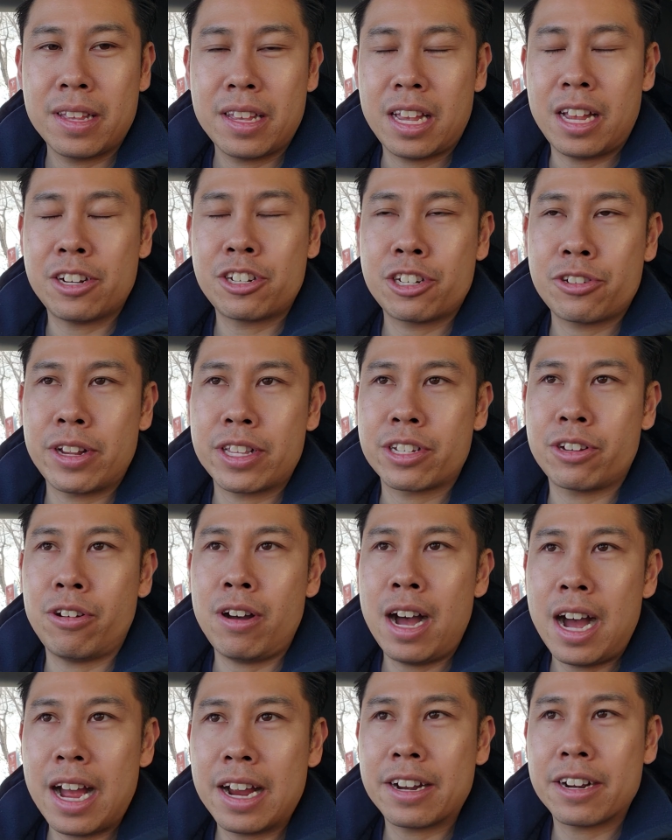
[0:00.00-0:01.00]
Interest rates go
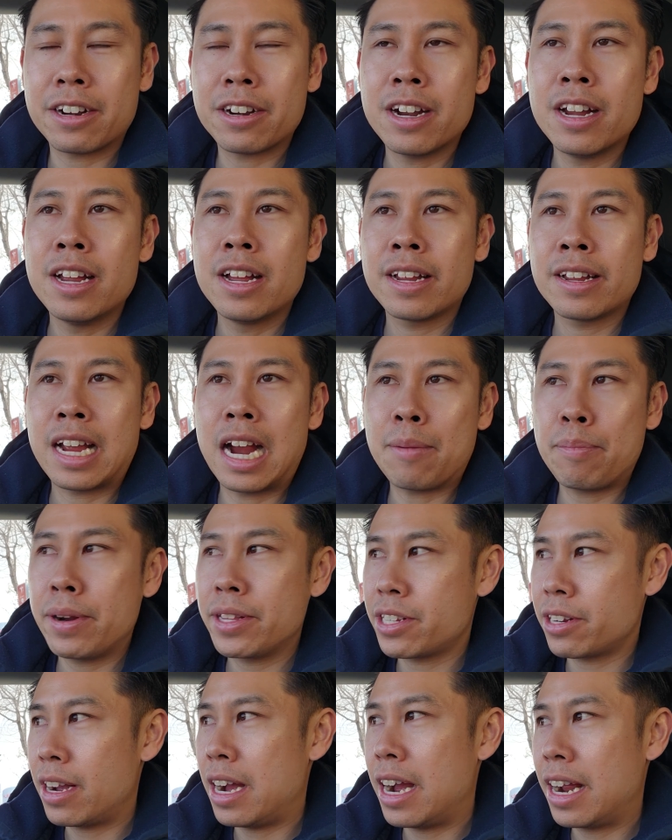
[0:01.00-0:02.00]
higher, cap
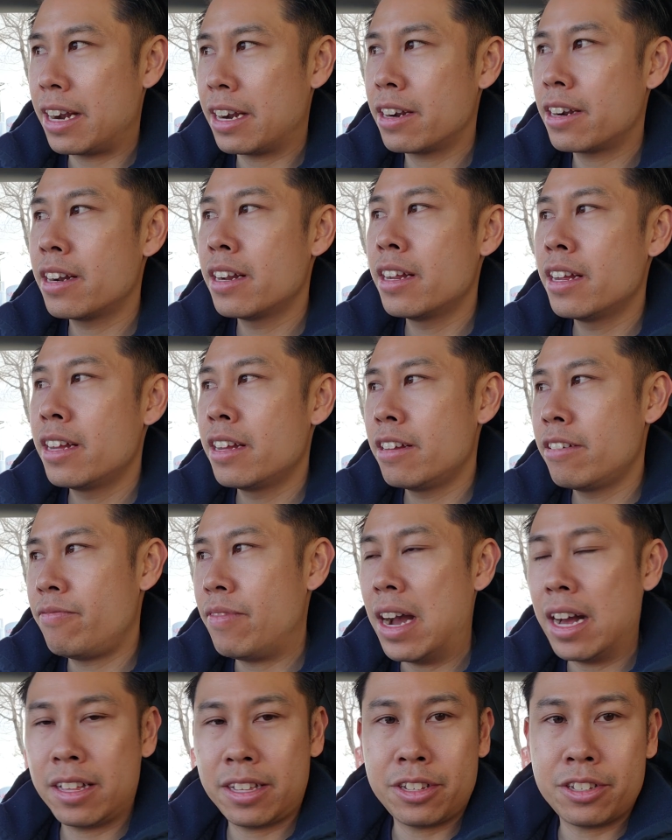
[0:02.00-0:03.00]
rates are higher,
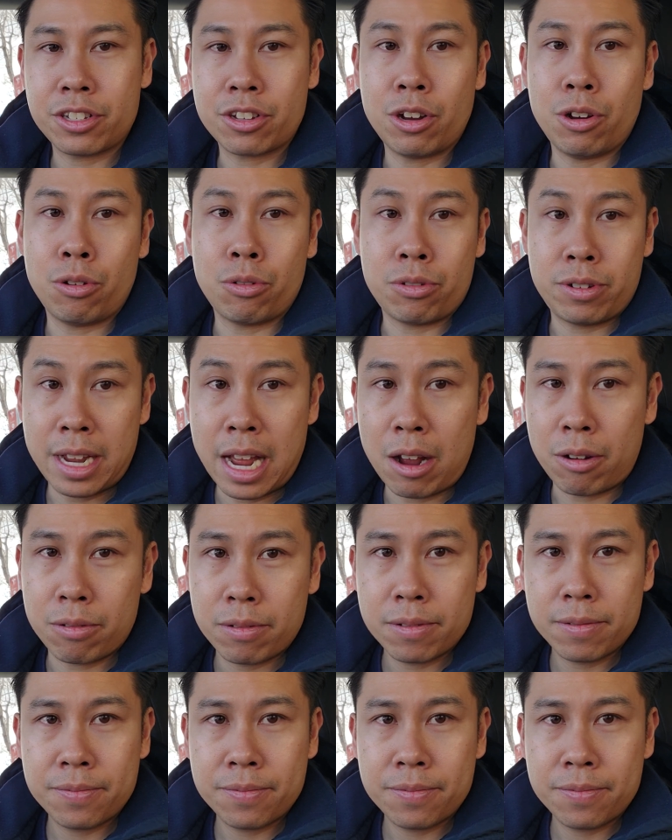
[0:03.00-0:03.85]
values go down.